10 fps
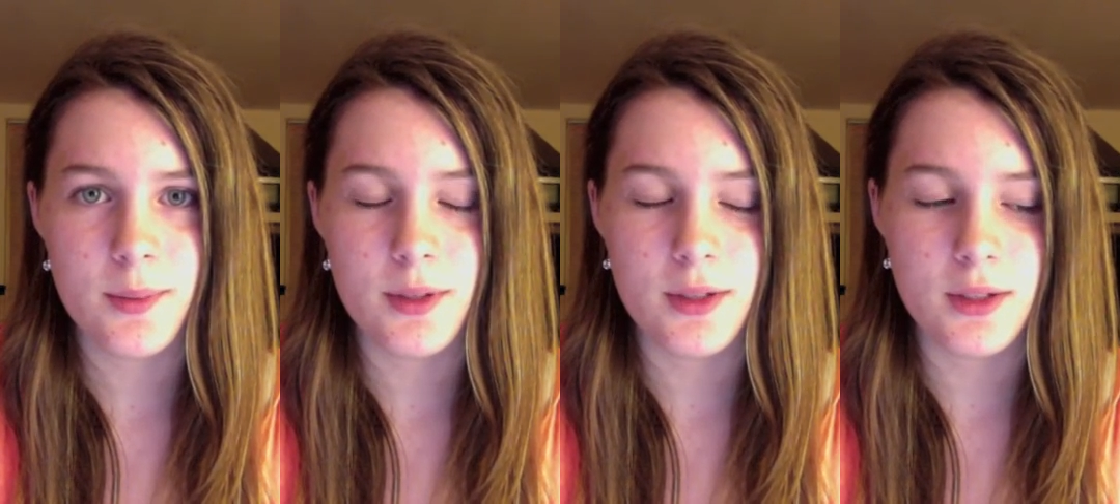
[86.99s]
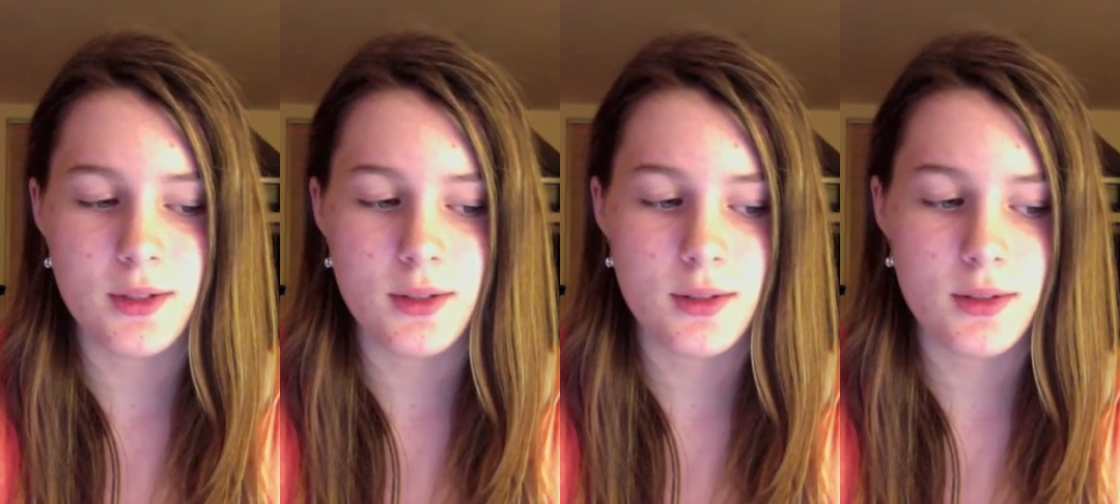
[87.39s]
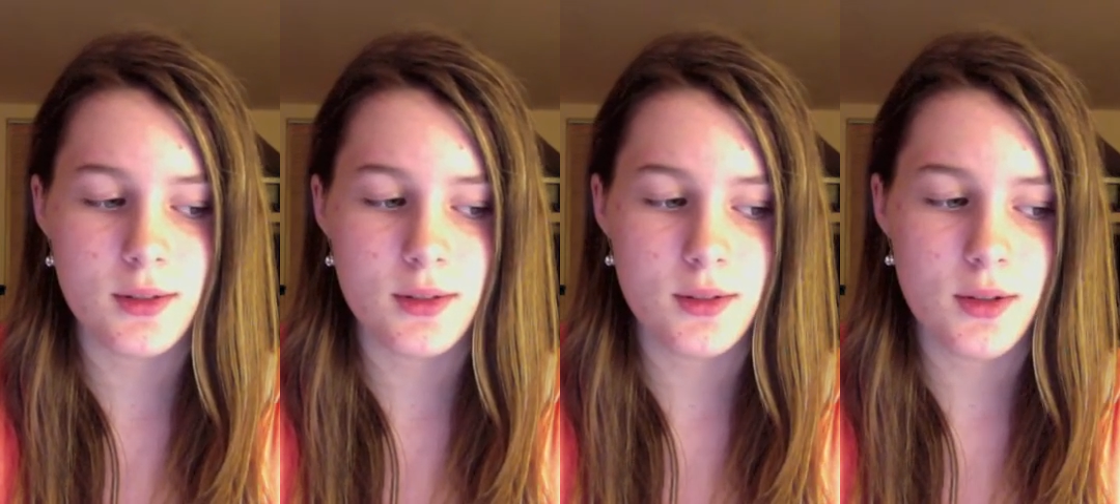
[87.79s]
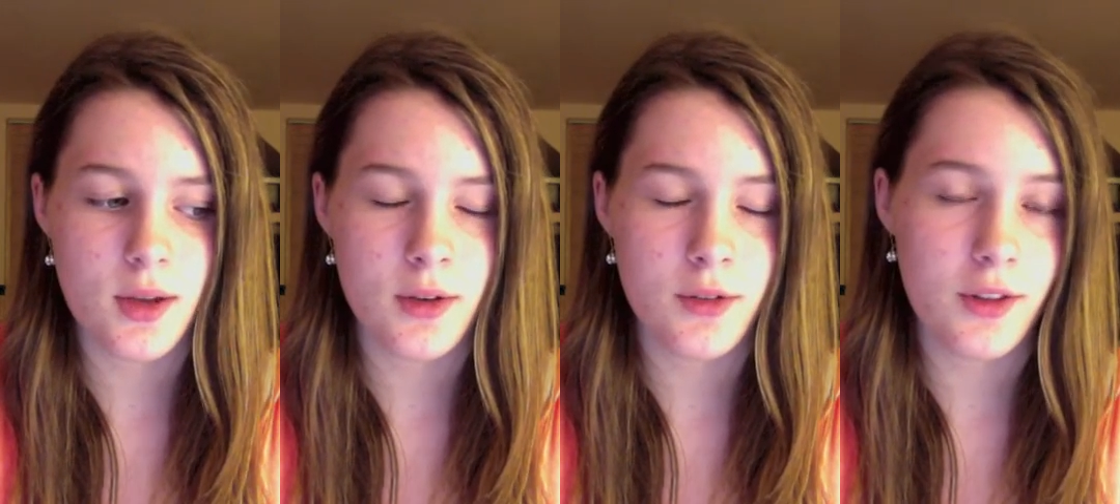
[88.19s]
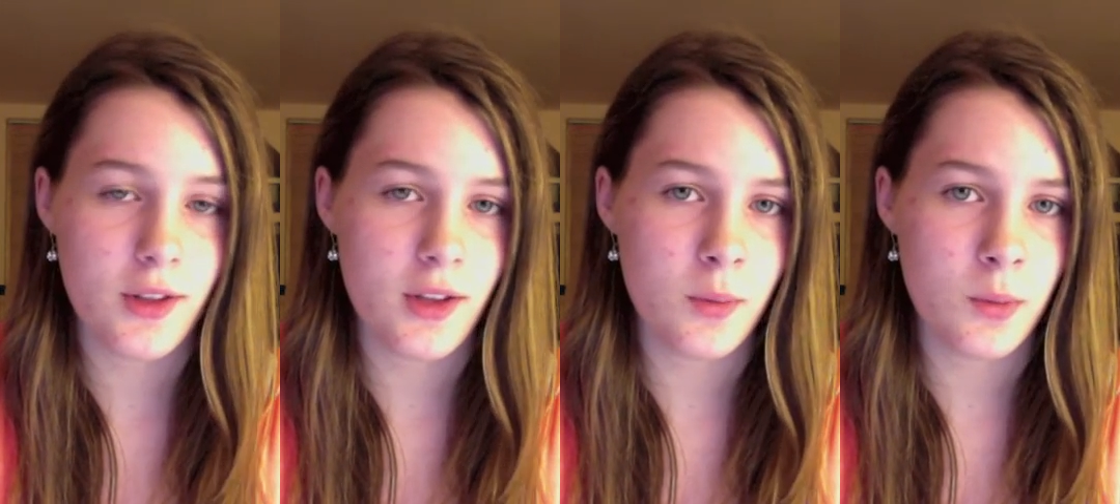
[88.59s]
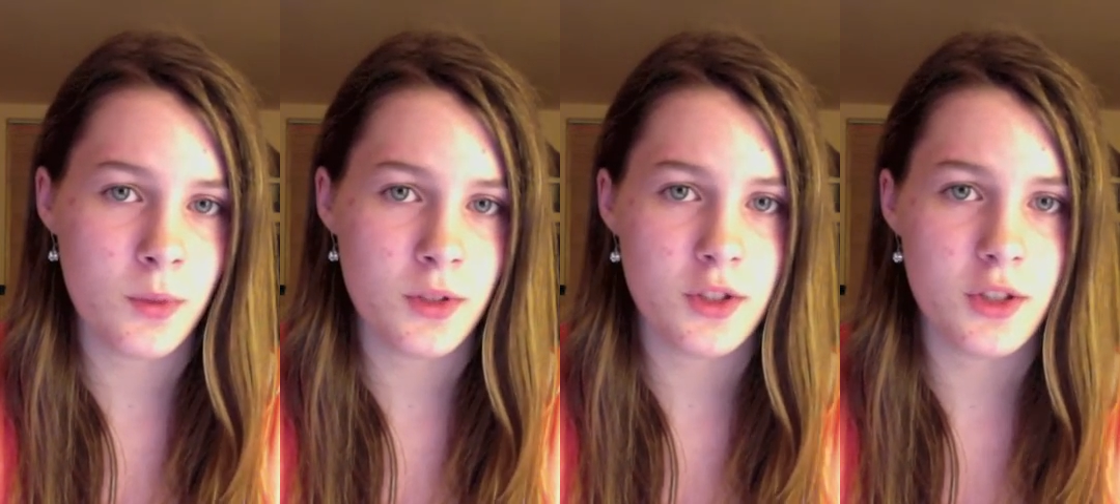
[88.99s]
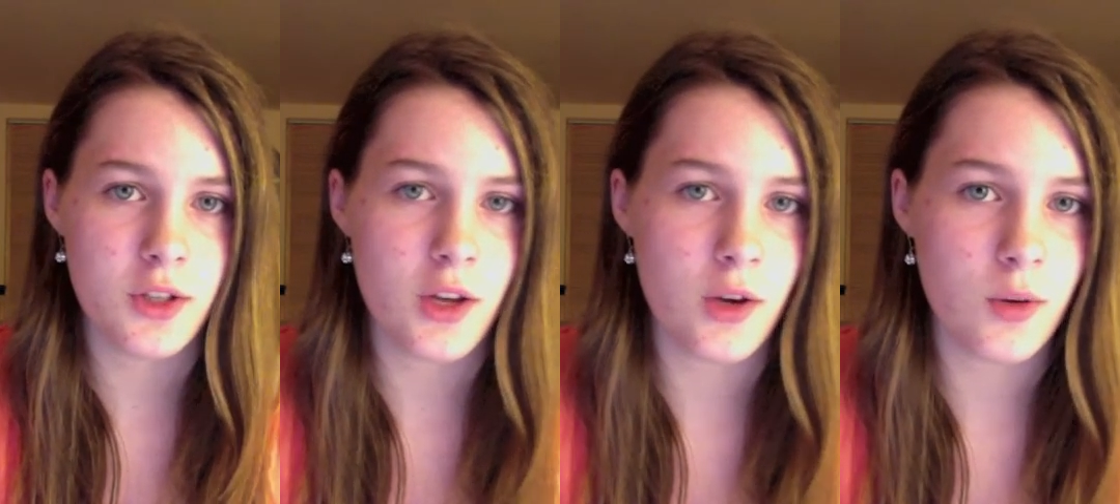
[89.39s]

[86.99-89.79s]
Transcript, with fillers: because I don't think anyone wants you to go.